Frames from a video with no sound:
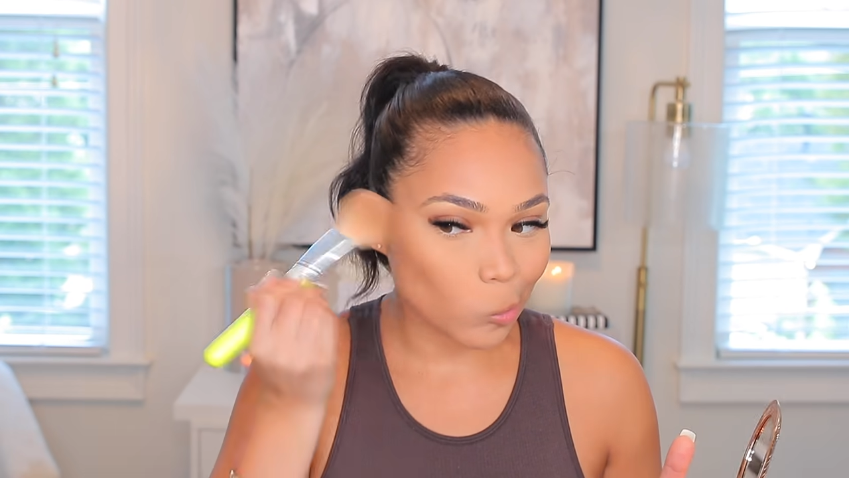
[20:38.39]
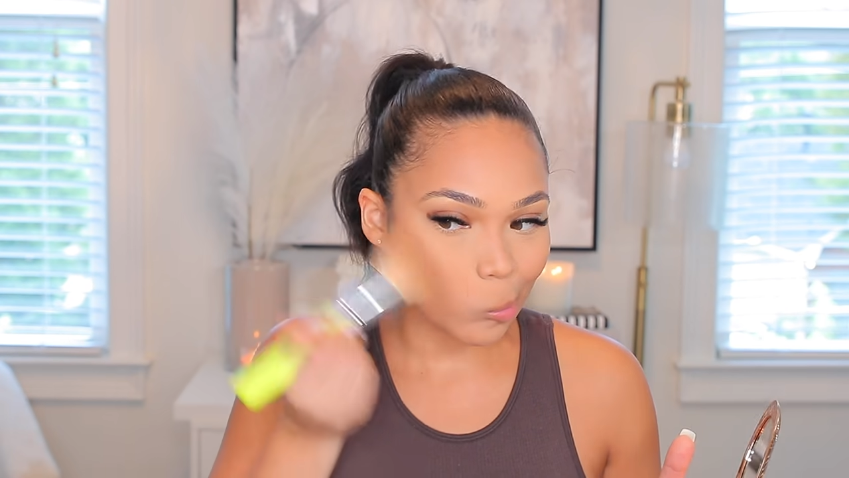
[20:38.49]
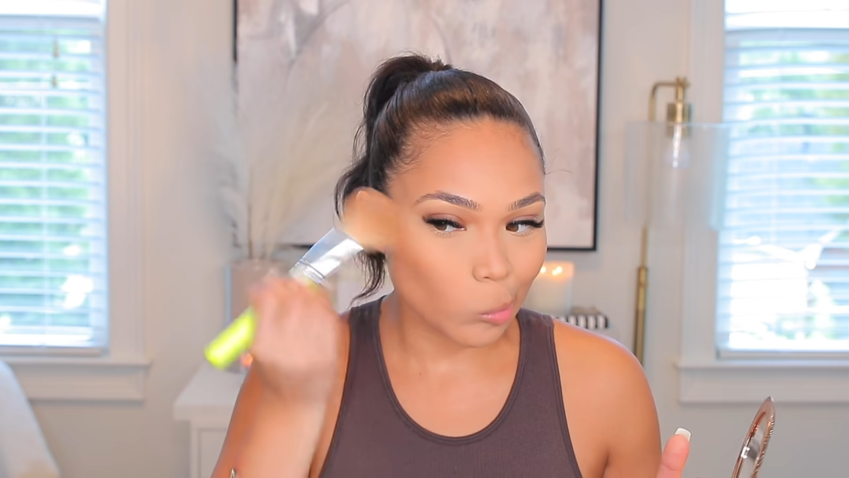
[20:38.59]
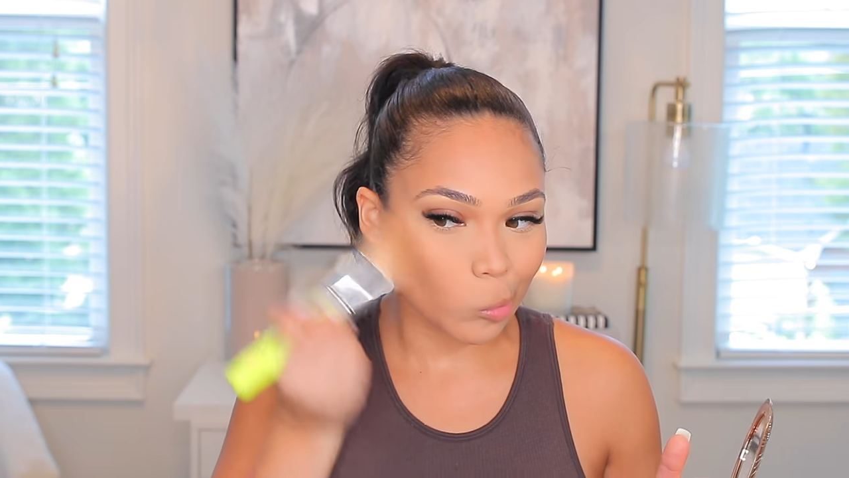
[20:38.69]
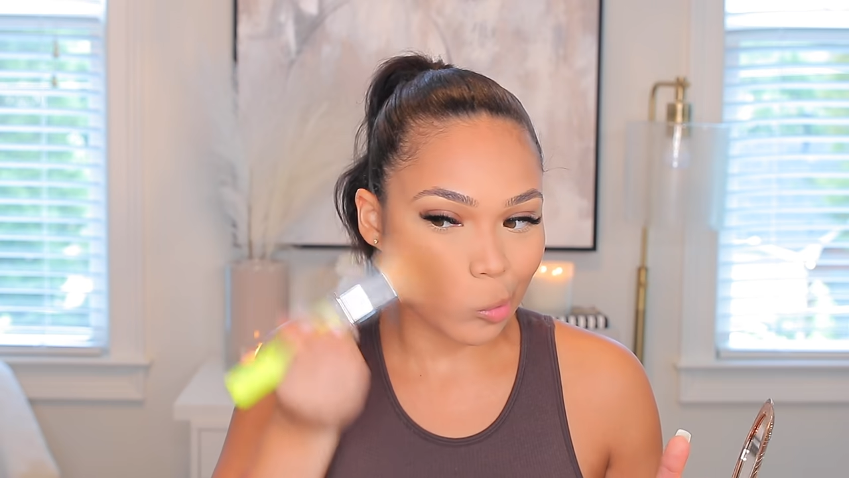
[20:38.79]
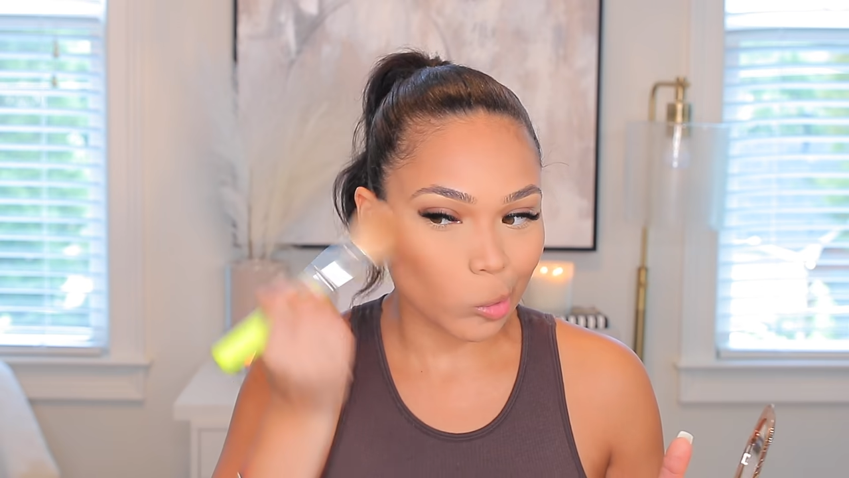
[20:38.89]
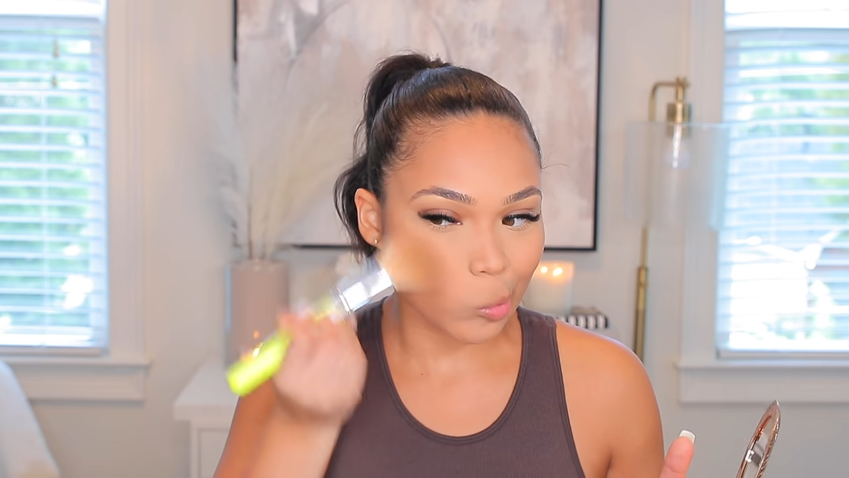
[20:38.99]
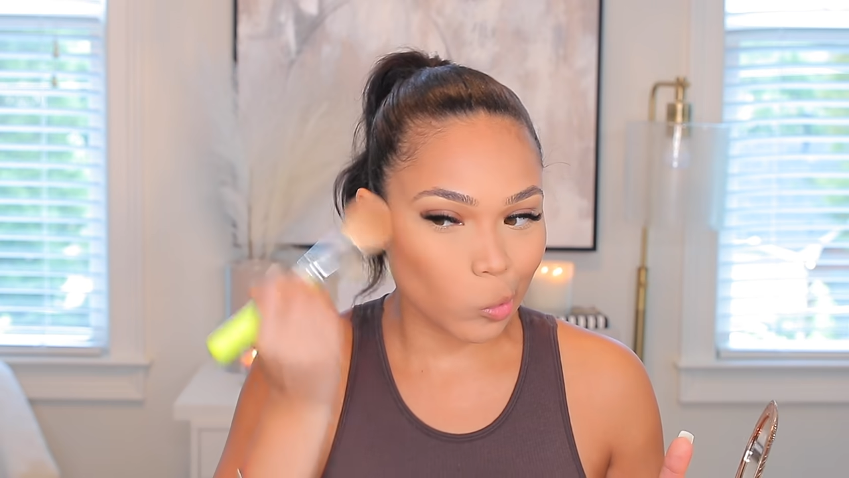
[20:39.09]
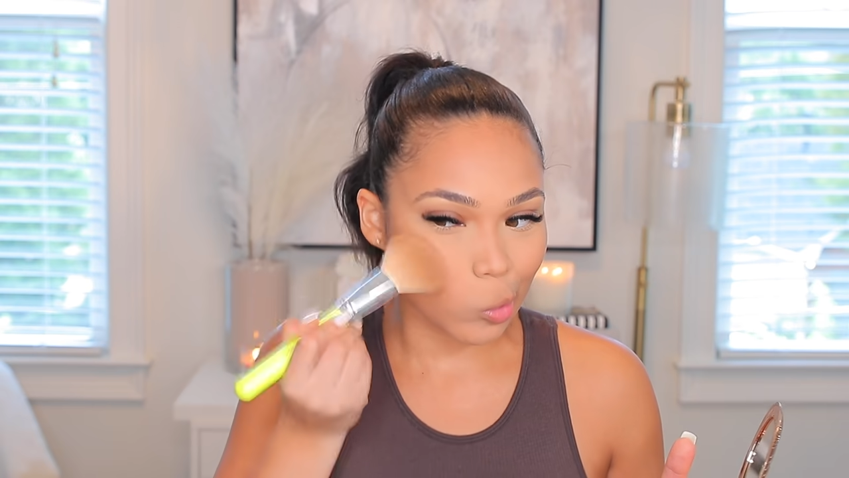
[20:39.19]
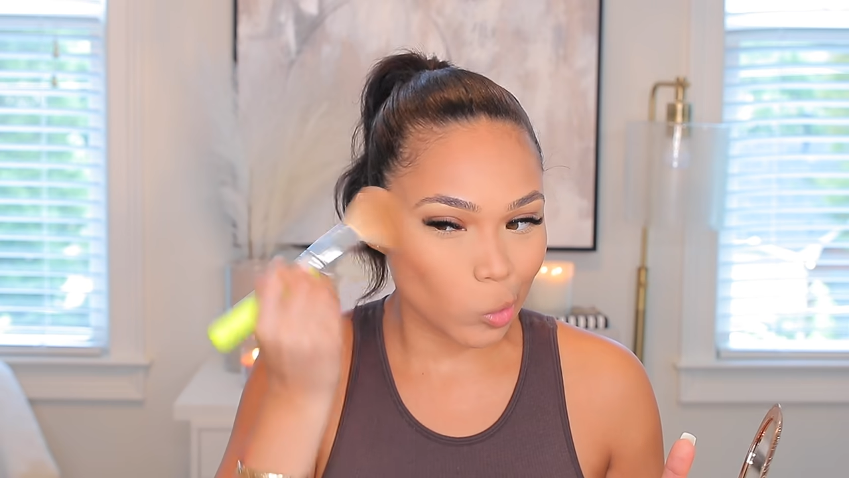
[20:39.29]
remember what I
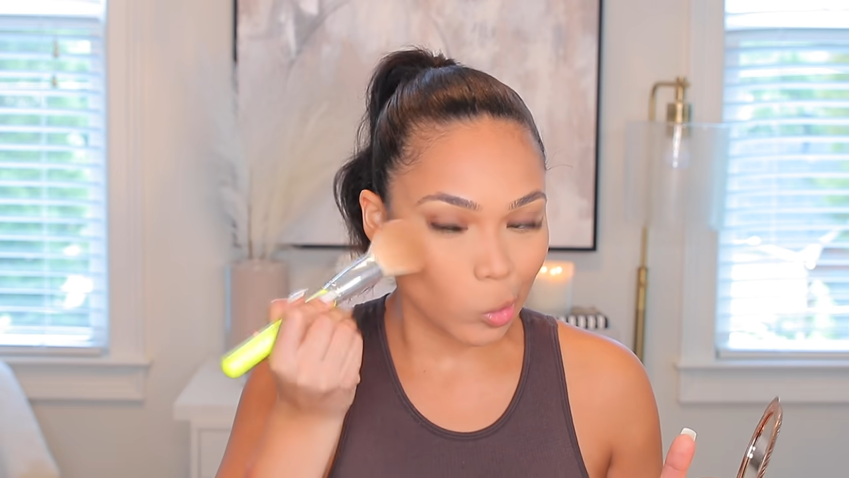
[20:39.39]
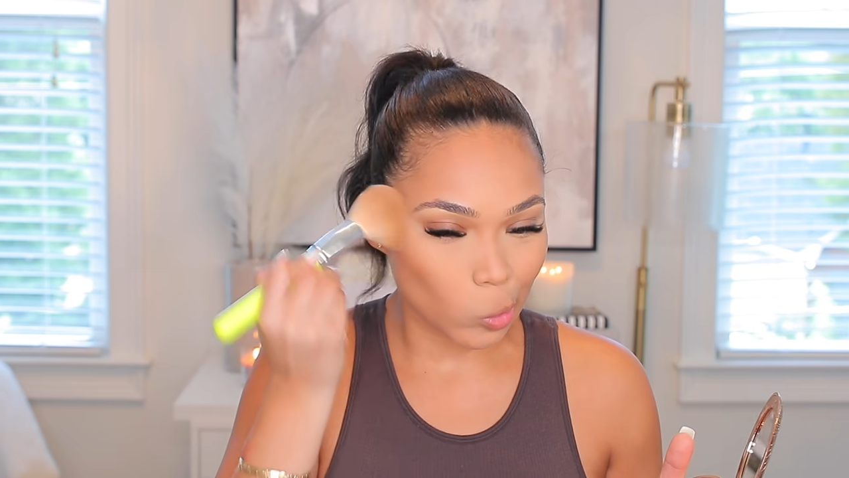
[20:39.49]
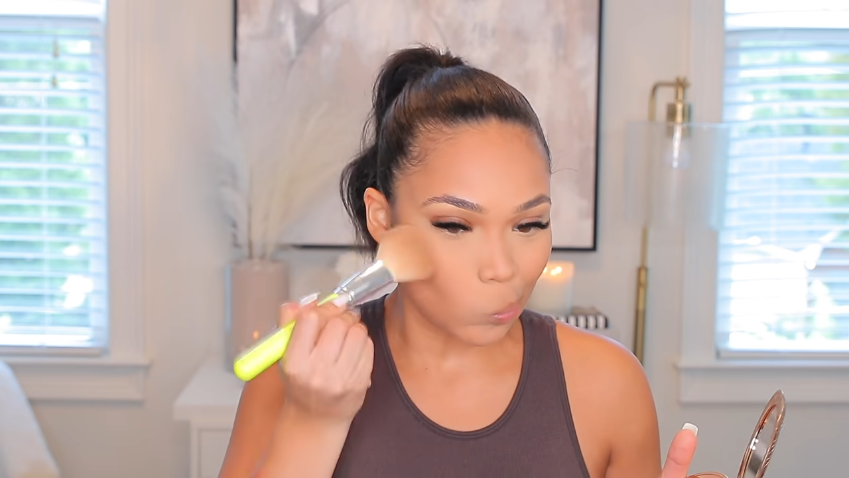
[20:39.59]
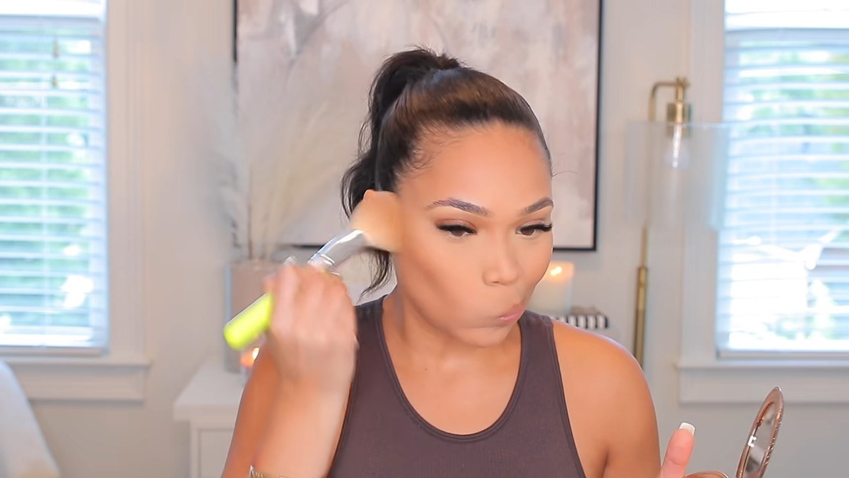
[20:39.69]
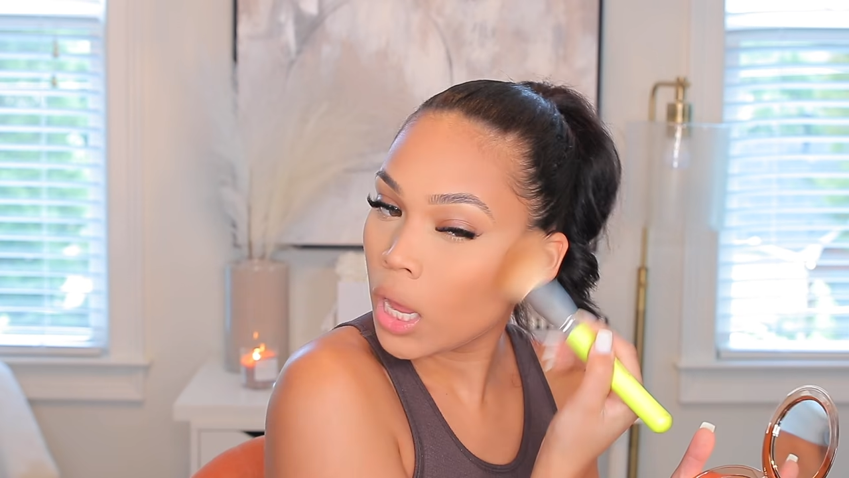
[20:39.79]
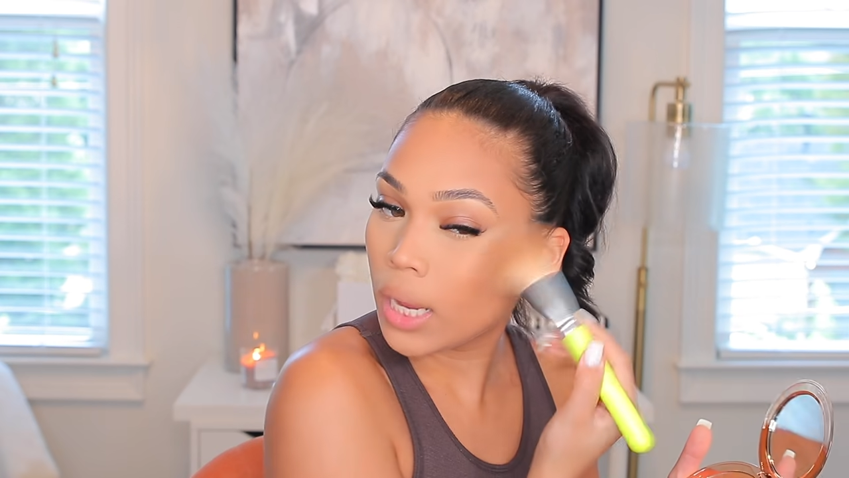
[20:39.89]
was saying.